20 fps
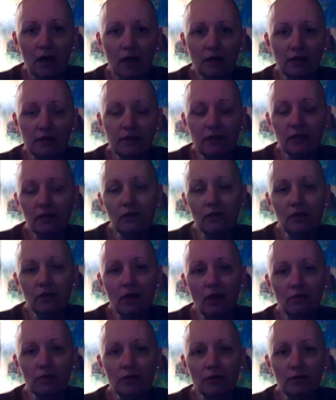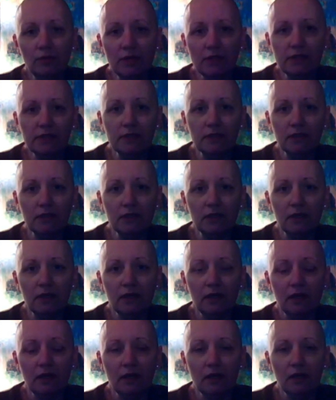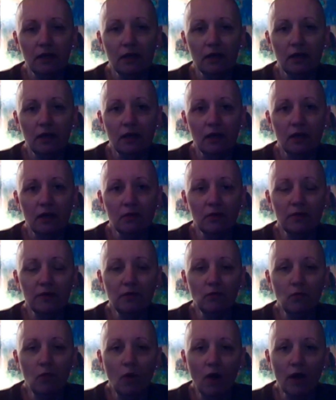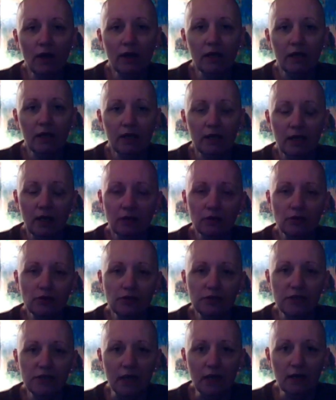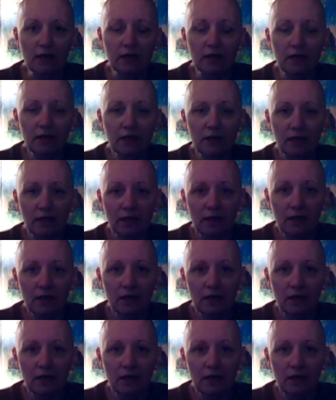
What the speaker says: until only recently, within walking and understanding